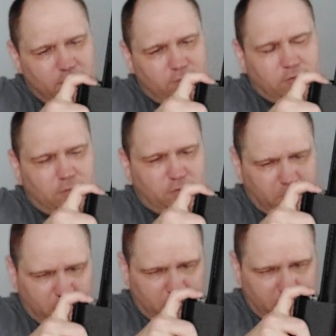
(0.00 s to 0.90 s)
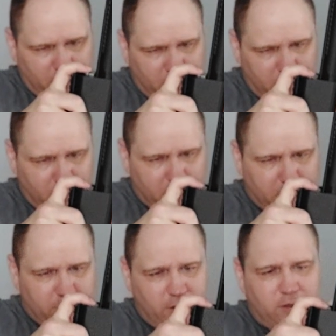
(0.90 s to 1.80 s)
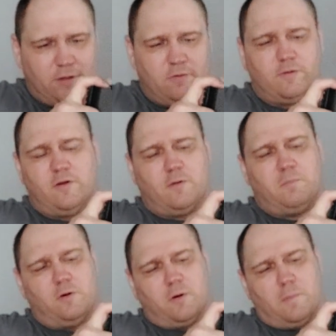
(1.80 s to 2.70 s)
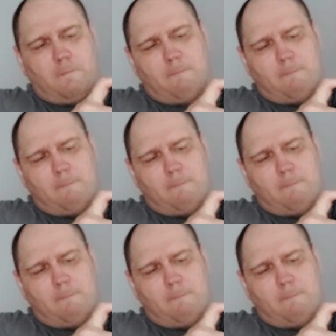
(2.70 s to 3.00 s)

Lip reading: This is always the most fiddly part about taking this gun apart.